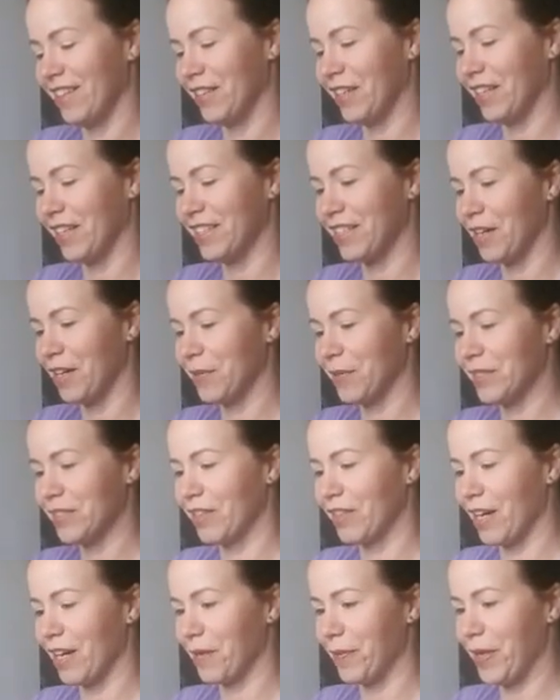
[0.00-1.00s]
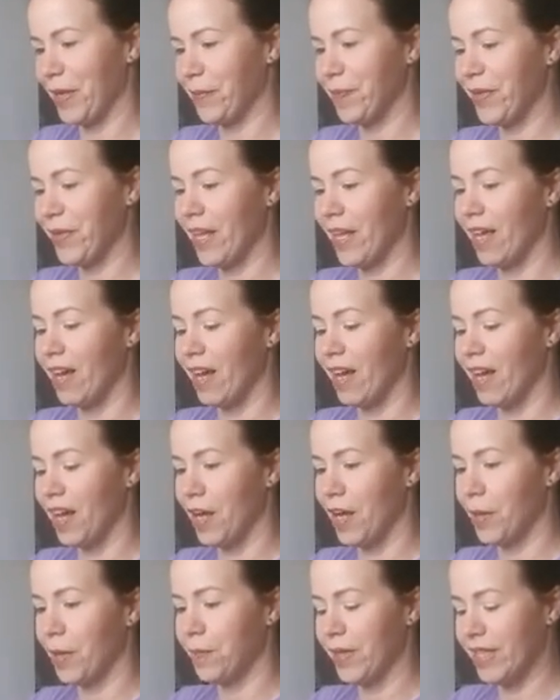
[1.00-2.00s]
his comments cracking me up.
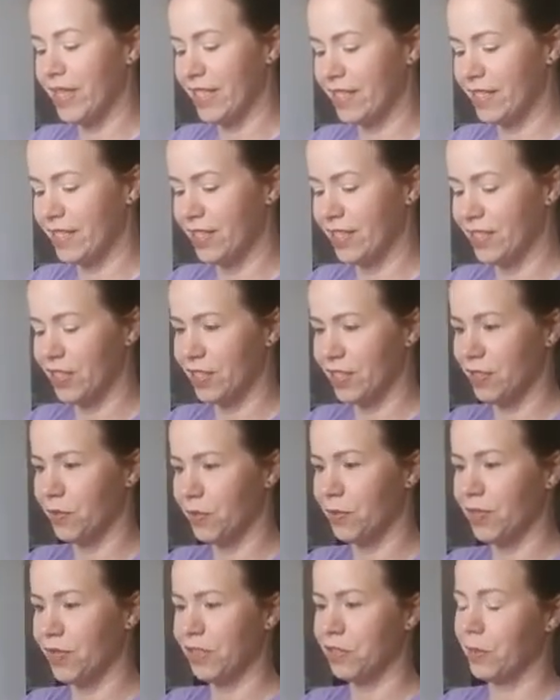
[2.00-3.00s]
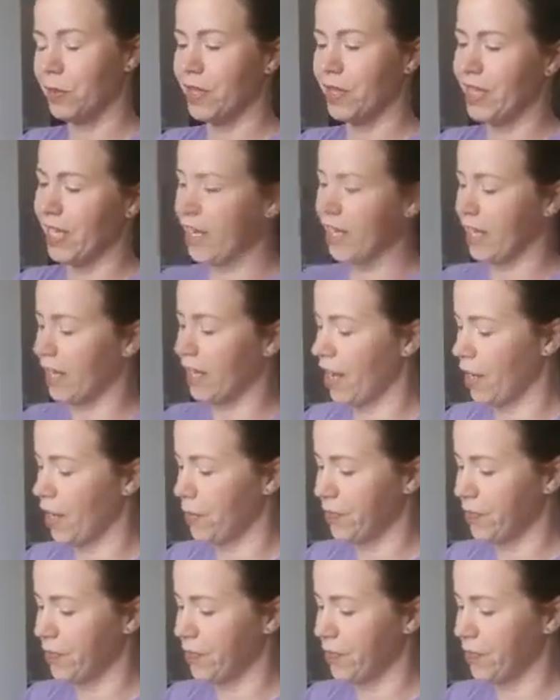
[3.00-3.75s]
But this is just a real sweet thing.